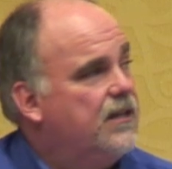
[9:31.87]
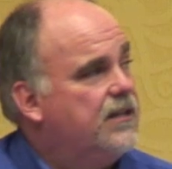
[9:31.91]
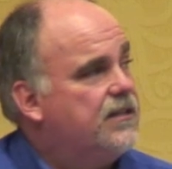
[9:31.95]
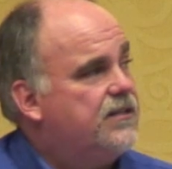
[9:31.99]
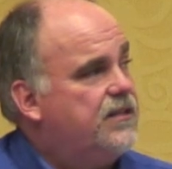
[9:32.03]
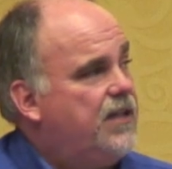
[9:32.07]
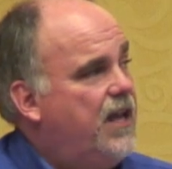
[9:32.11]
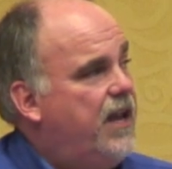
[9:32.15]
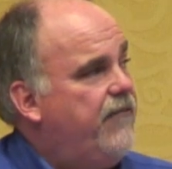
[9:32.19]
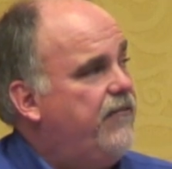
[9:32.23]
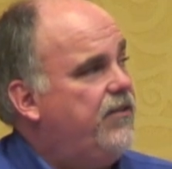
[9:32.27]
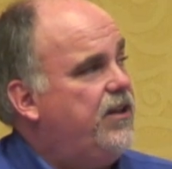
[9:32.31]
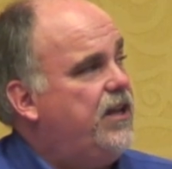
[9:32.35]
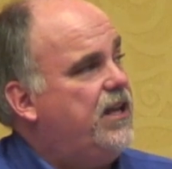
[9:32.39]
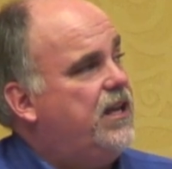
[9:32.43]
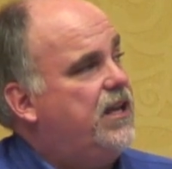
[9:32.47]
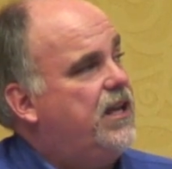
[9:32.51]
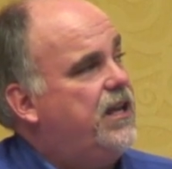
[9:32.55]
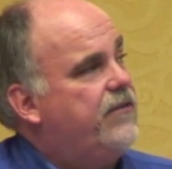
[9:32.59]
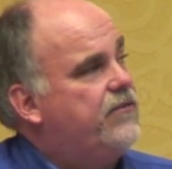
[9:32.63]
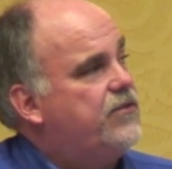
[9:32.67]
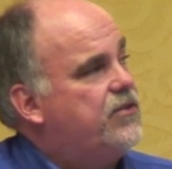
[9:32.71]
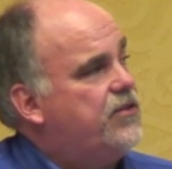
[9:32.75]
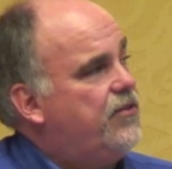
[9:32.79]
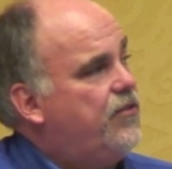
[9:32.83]
70
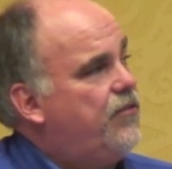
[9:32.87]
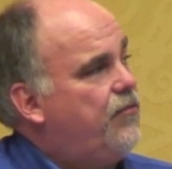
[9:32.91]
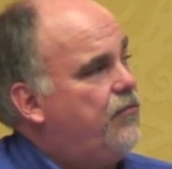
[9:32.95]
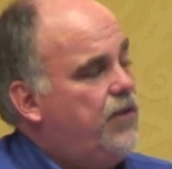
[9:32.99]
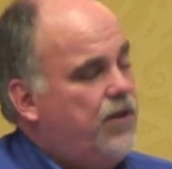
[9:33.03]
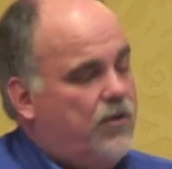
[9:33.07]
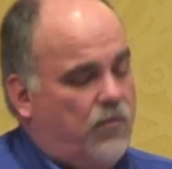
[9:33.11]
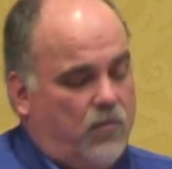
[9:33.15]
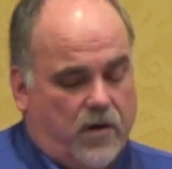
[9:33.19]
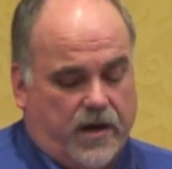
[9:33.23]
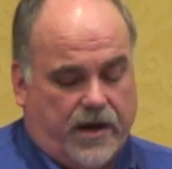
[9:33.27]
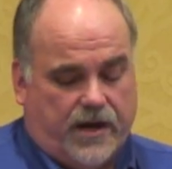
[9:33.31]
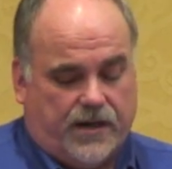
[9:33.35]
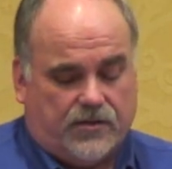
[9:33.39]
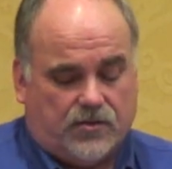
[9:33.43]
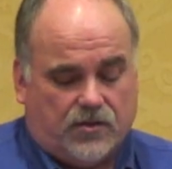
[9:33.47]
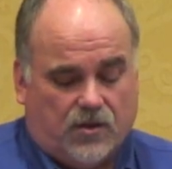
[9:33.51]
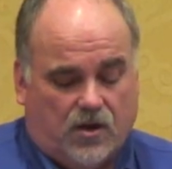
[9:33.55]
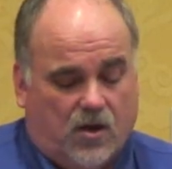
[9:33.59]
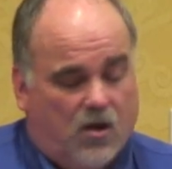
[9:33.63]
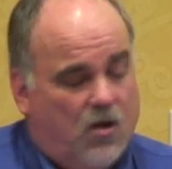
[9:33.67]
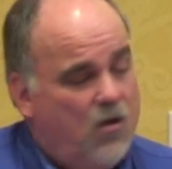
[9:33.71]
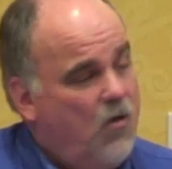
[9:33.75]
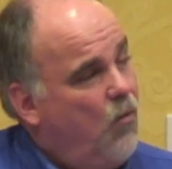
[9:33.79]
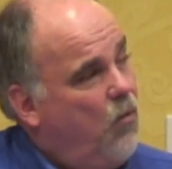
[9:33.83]
gives you three ways.
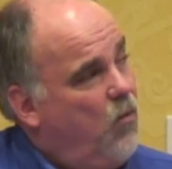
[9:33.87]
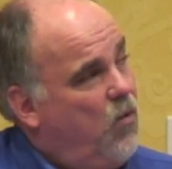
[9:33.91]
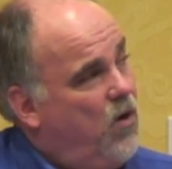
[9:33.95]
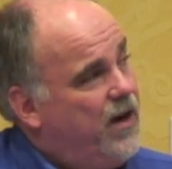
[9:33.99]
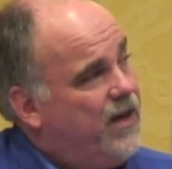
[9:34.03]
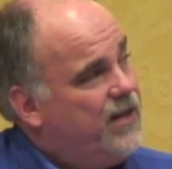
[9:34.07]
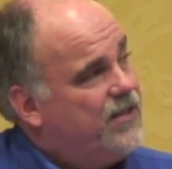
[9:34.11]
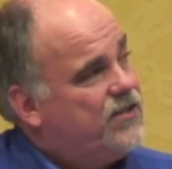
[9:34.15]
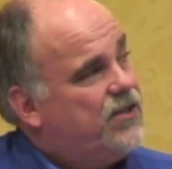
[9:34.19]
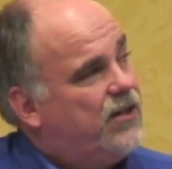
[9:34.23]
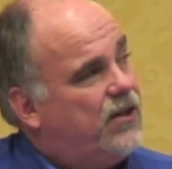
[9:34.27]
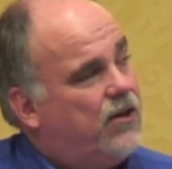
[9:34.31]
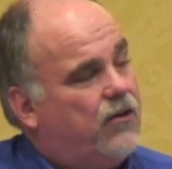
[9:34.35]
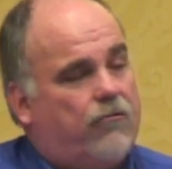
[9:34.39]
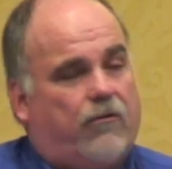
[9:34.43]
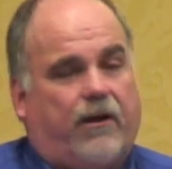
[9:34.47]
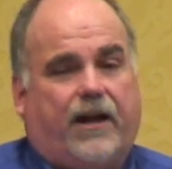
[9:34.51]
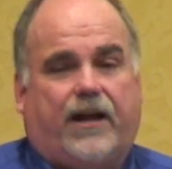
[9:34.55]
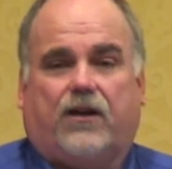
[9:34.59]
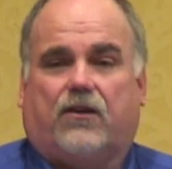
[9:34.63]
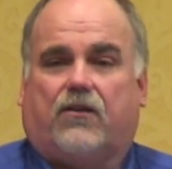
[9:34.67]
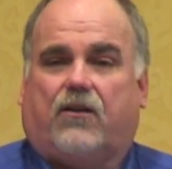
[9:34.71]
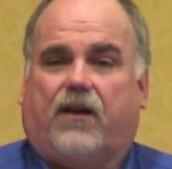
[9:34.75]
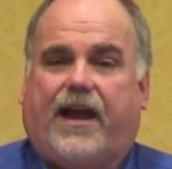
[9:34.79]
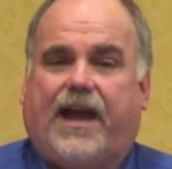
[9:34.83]
One is a
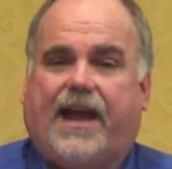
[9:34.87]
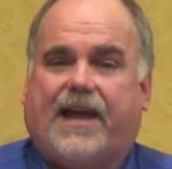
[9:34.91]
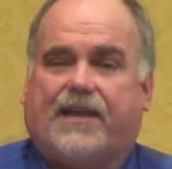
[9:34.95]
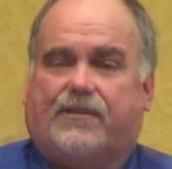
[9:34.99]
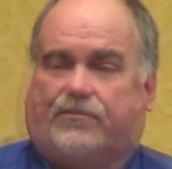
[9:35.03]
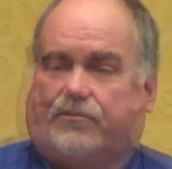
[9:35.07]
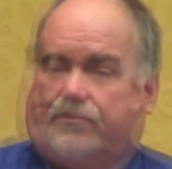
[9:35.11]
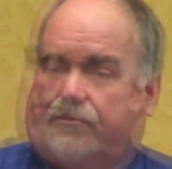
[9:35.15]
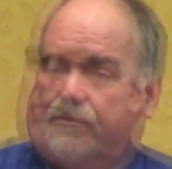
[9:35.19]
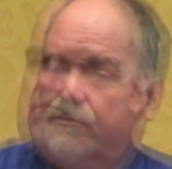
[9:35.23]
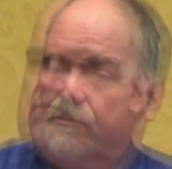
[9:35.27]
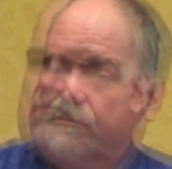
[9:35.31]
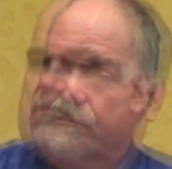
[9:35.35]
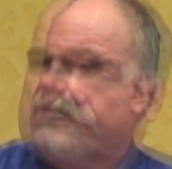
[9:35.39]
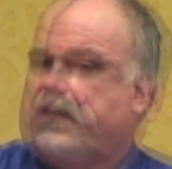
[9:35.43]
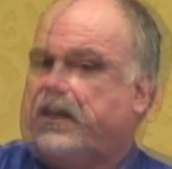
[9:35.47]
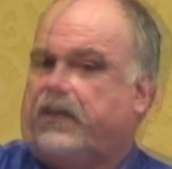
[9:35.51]
greater hazard.